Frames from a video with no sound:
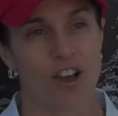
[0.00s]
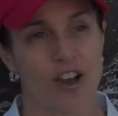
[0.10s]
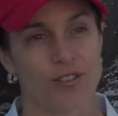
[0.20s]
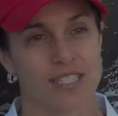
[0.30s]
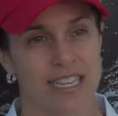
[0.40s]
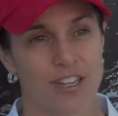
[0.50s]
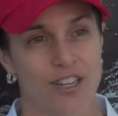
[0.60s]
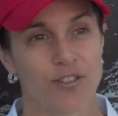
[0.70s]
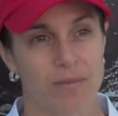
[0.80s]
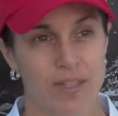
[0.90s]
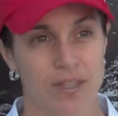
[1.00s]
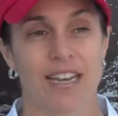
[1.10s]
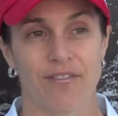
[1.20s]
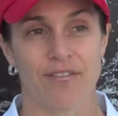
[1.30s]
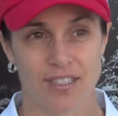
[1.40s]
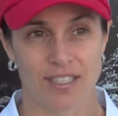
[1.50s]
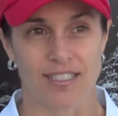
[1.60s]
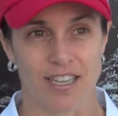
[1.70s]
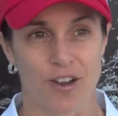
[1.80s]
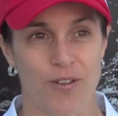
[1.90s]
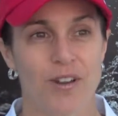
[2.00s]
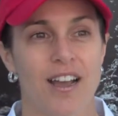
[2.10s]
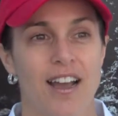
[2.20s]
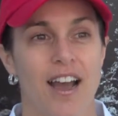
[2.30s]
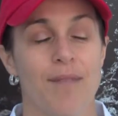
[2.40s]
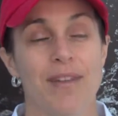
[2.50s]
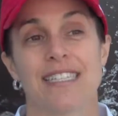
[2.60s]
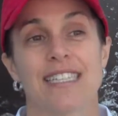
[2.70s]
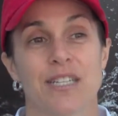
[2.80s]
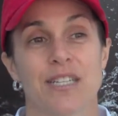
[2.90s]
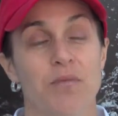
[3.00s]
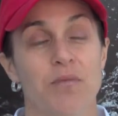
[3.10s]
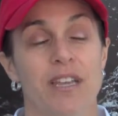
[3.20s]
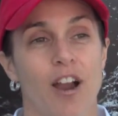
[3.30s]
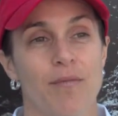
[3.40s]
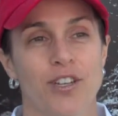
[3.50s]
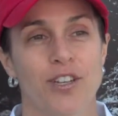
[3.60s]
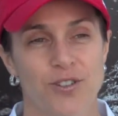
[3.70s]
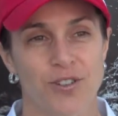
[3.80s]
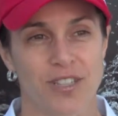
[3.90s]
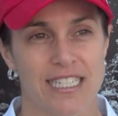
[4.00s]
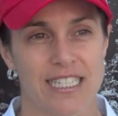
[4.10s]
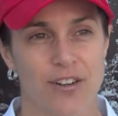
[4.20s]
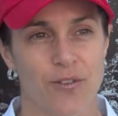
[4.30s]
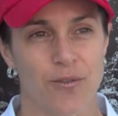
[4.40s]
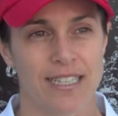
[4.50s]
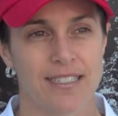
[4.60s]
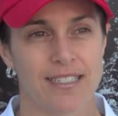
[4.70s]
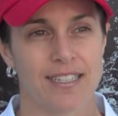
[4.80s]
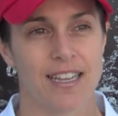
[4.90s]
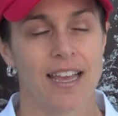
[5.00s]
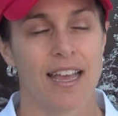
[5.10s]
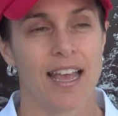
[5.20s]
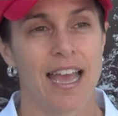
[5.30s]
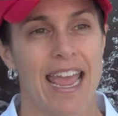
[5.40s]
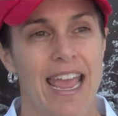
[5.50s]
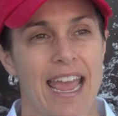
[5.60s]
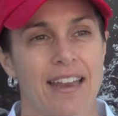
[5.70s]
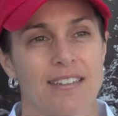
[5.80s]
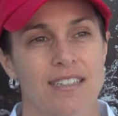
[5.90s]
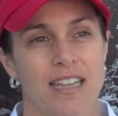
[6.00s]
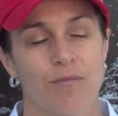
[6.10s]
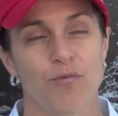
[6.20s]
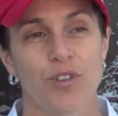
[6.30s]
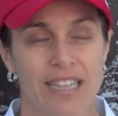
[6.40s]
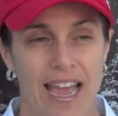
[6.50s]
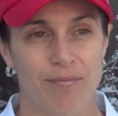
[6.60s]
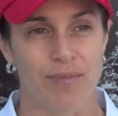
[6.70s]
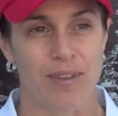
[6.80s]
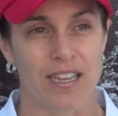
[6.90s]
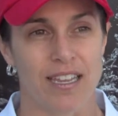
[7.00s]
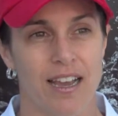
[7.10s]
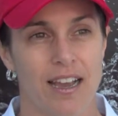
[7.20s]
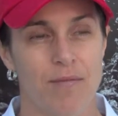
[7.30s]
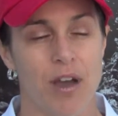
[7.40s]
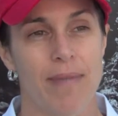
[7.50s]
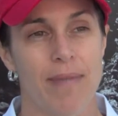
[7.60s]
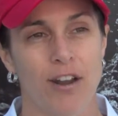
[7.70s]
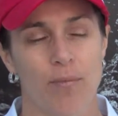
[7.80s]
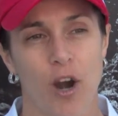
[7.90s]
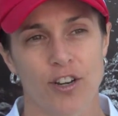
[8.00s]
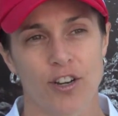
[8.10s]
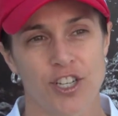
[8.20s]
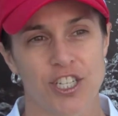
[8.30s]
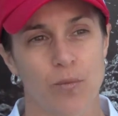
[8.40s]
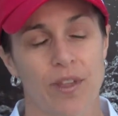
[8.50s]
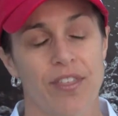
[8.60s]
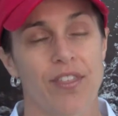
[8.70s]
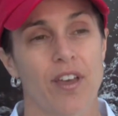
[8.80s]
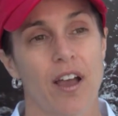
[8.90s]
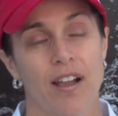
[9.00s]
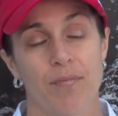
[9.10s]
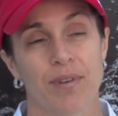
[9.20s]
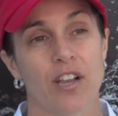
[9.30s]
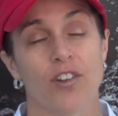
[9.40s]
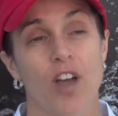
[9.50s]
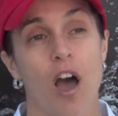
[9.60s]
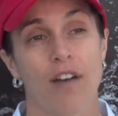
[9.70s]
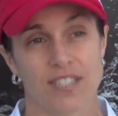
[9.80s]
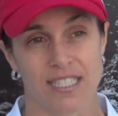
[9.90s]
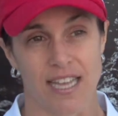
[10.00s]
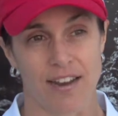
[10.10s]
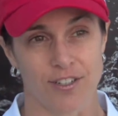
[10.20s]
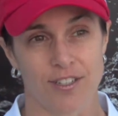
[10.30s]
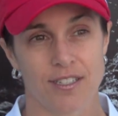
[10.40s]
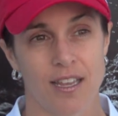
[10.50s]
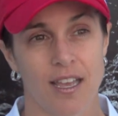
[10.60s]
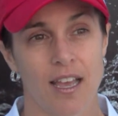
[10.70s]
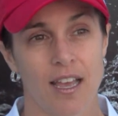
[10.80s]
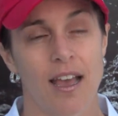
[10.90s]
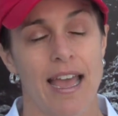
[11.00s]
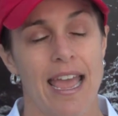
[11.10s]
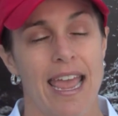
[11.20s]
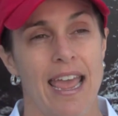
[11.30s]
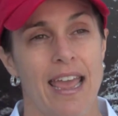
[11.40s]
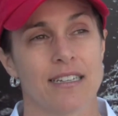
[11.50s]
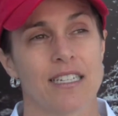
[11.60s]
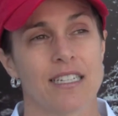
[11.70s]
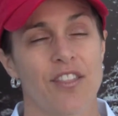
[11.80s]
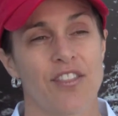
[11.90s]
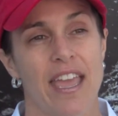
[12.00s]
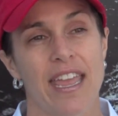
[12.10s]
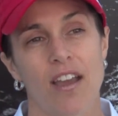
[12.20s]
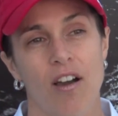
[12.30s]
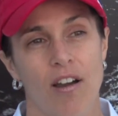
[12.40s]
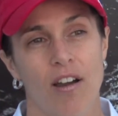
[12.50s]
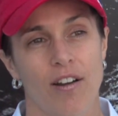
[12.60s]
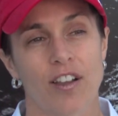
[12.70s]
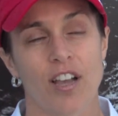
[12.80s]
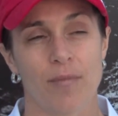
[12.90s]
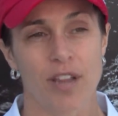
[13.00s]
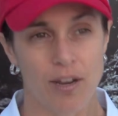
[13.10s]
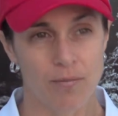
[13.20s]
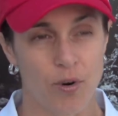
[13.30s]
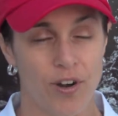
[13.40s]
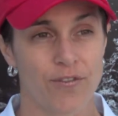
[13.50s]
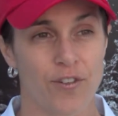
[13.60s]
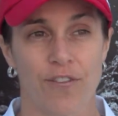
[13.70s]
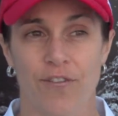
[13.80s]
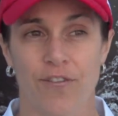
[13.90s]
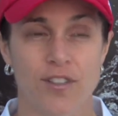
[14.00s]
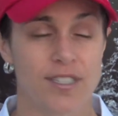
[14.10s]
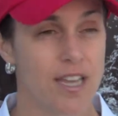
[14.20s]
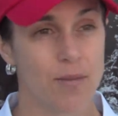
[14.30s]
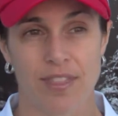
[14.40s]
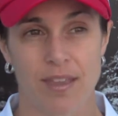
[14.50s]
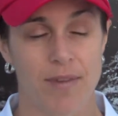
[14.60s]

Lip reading: in the host city agreement with San Francisco, it says we will be carbon neutral and zero waste. And I'm really happy about our partnership with a company called Offsetters. And they are coming on board for the first time